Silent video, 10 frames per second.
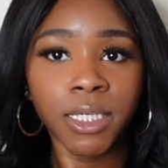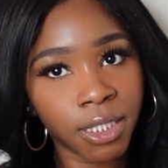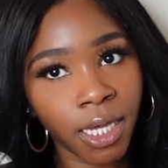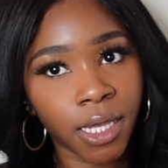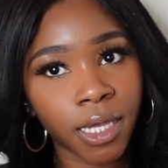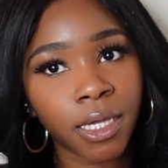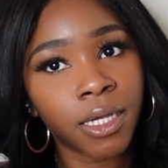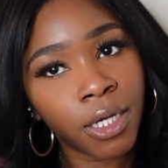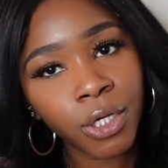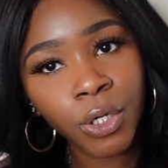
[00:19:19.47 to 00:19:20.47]
Yeah,
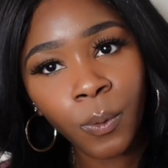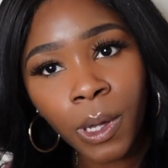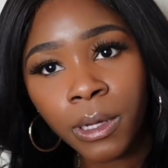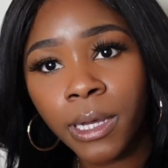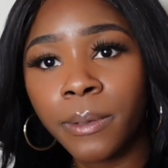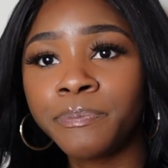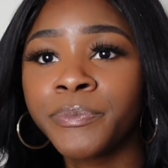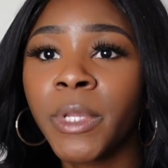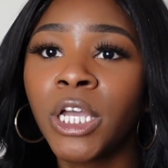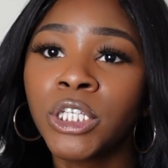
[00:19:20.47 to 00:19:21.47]
you're welcome.
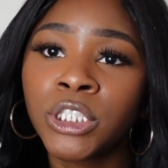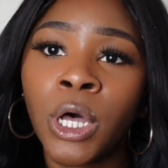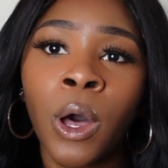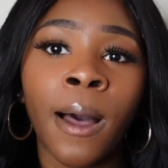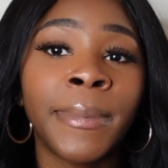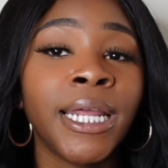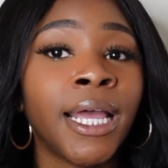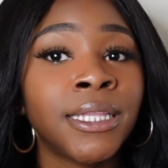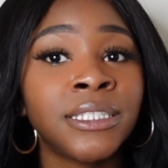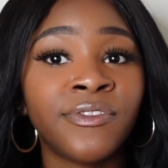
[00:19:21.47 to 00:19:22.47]
So I'm going to
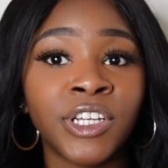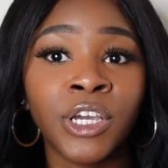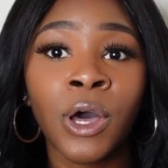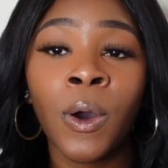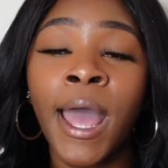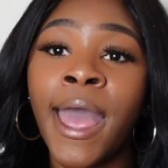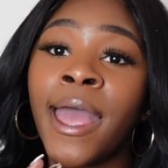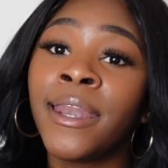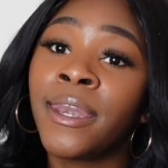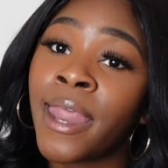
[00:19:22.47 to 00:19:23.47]
end this video
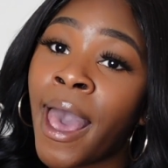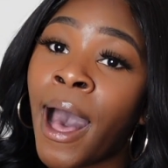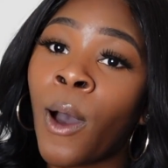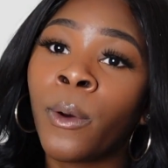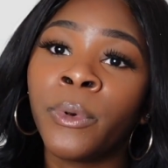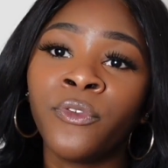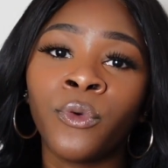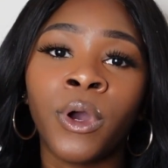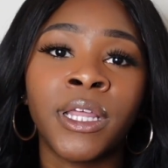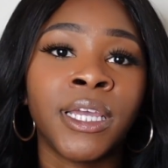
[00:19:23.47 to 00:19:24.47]
now
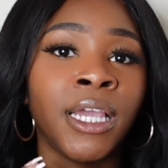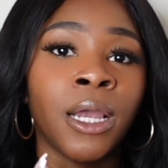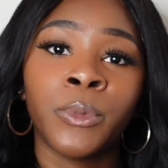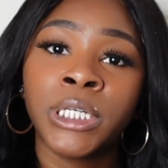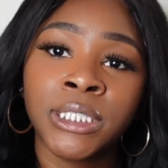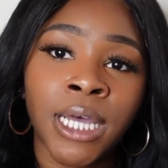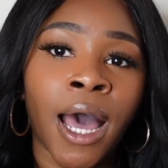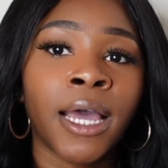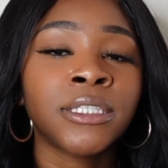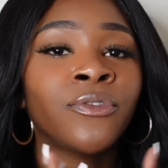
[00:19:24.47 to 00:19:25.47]
before the camera
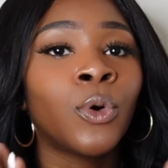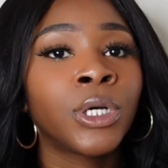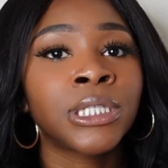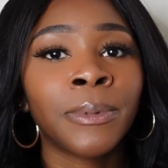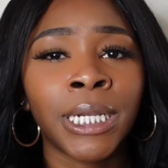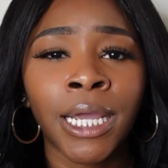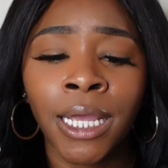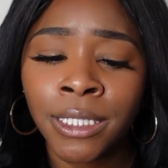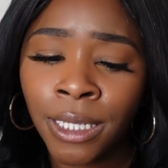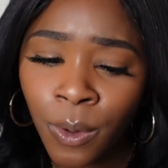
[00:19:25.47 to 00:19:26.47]
dies. Of course, I'm going to
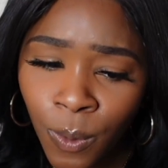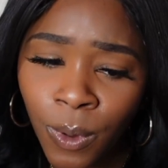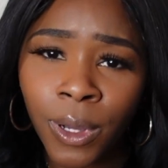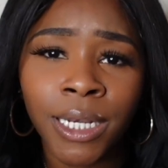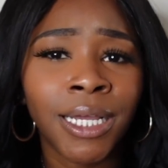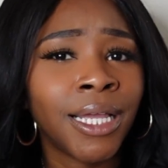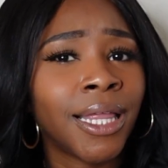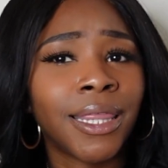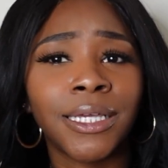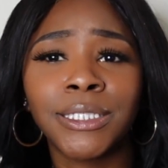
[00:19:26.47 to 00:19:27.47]
end it on
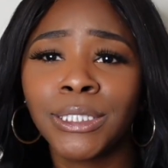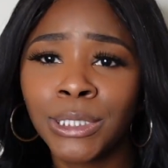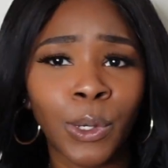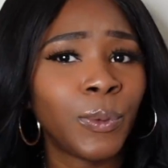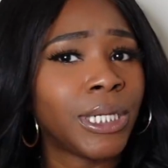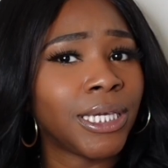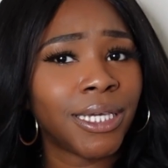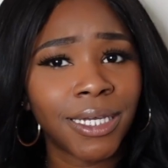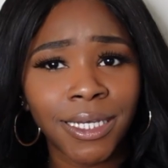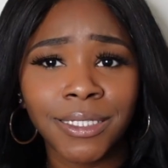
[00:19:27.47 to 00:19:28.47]
the Sony
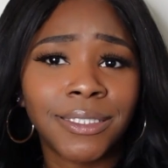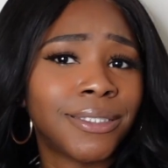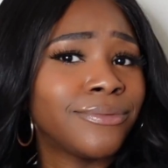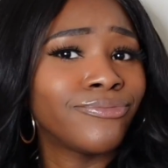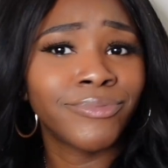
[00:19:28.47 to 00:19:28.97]
because